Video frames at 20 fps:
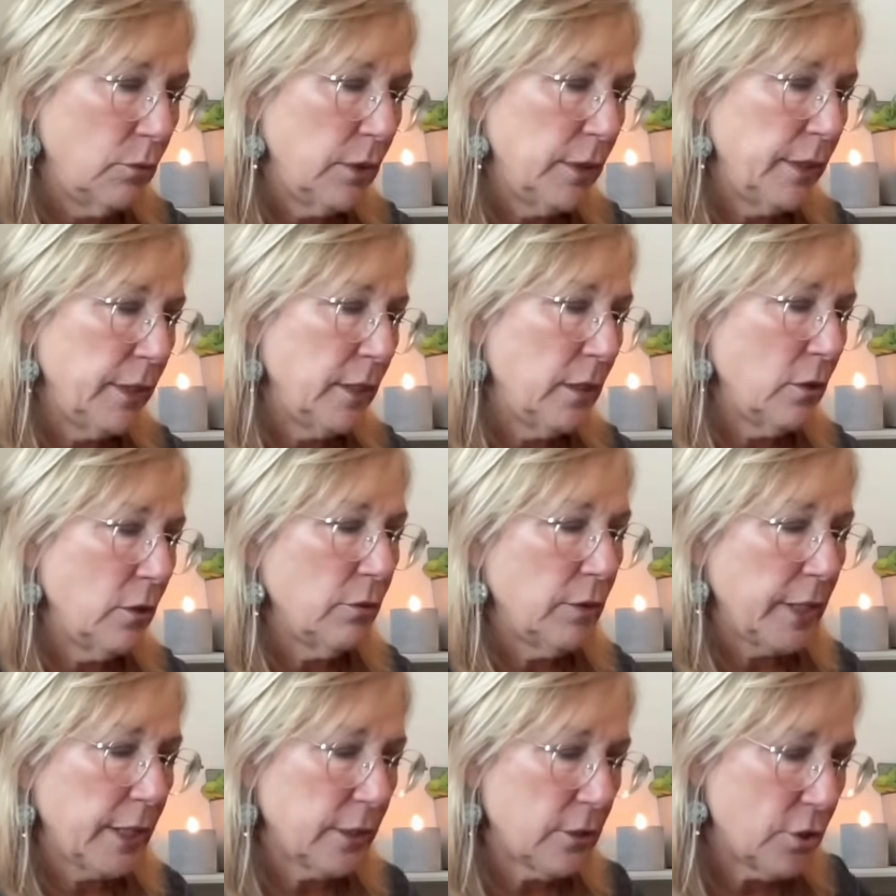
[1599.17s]
Will he
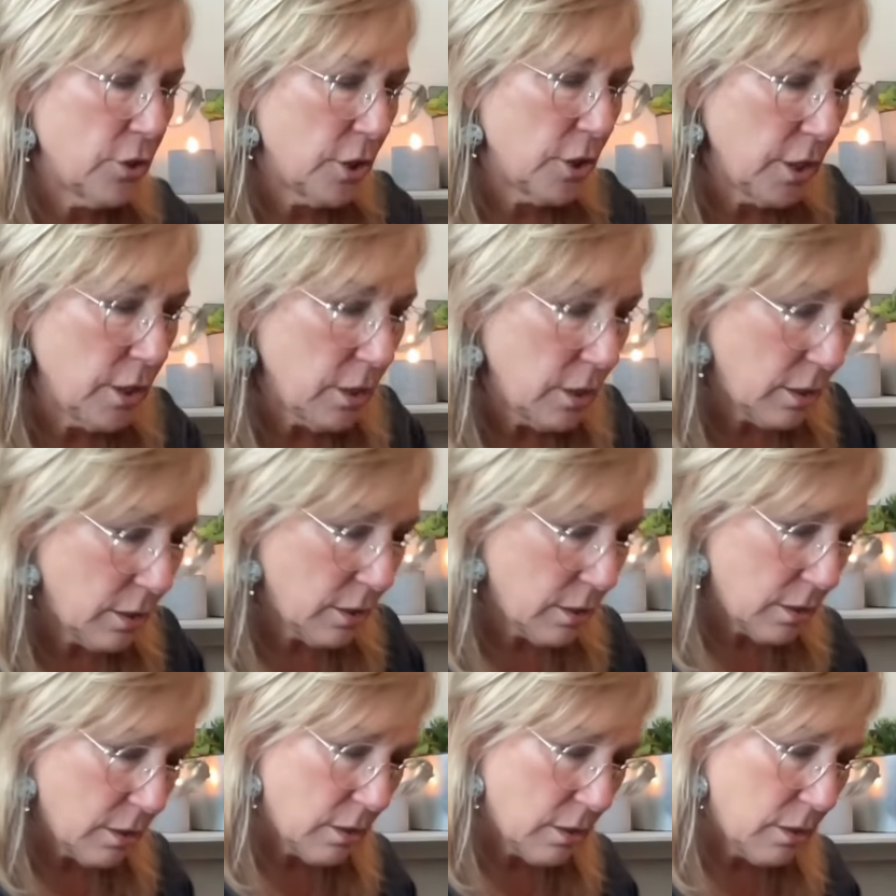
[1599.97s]
go next
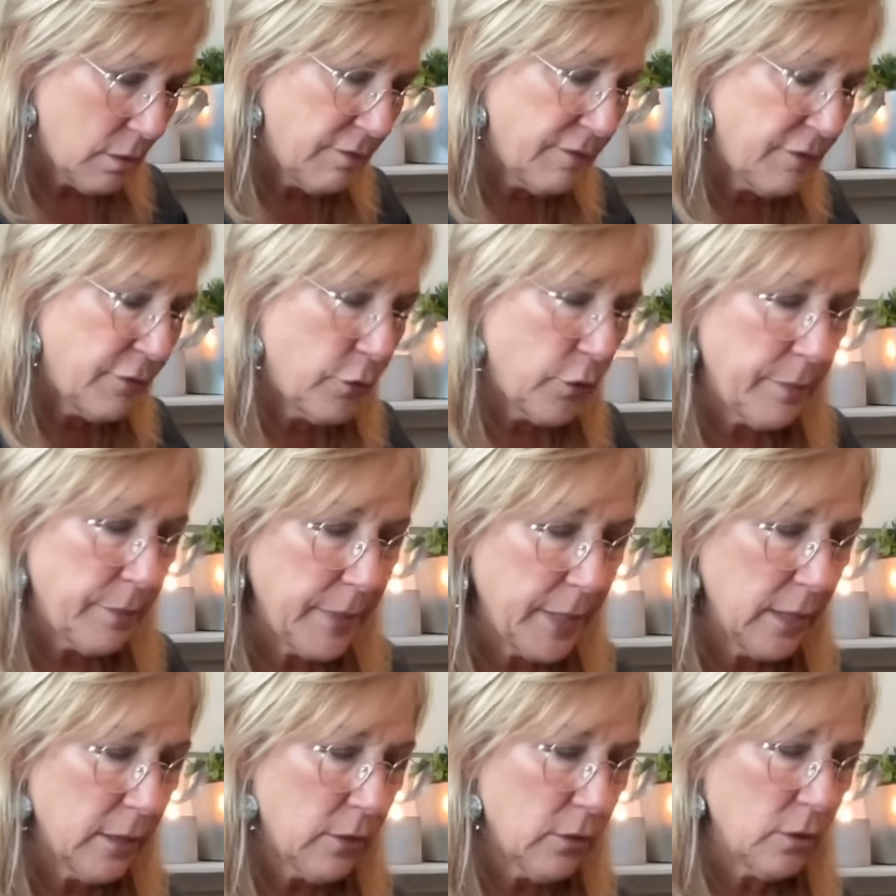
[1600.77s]
year? Four
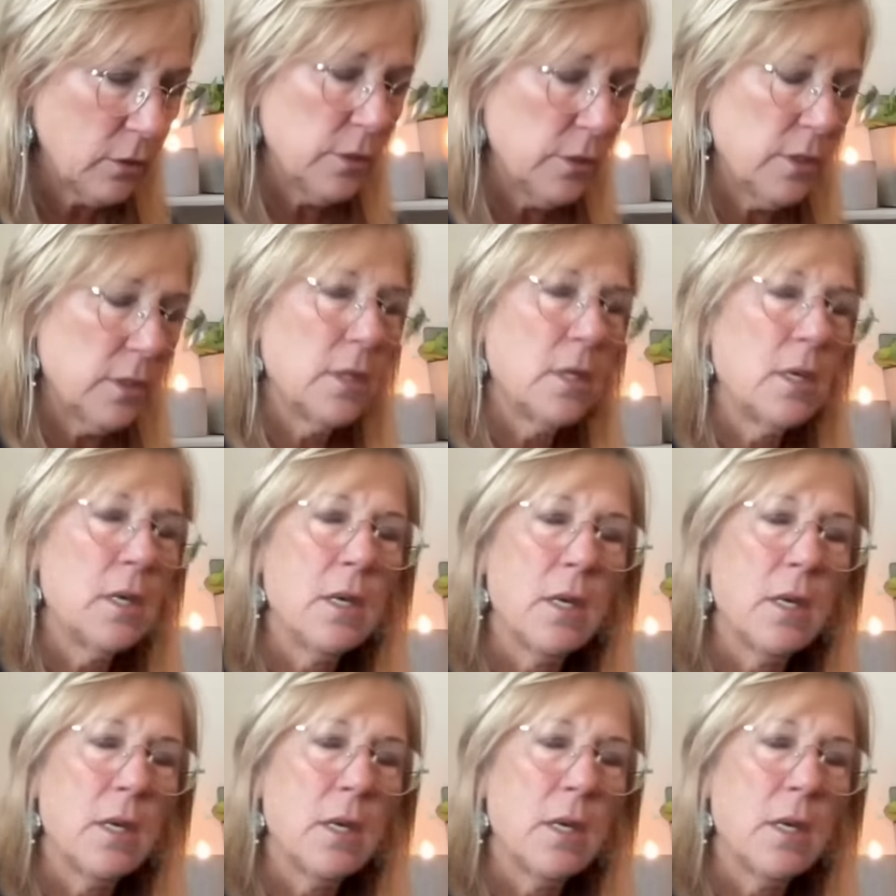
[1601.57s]
Pentacles.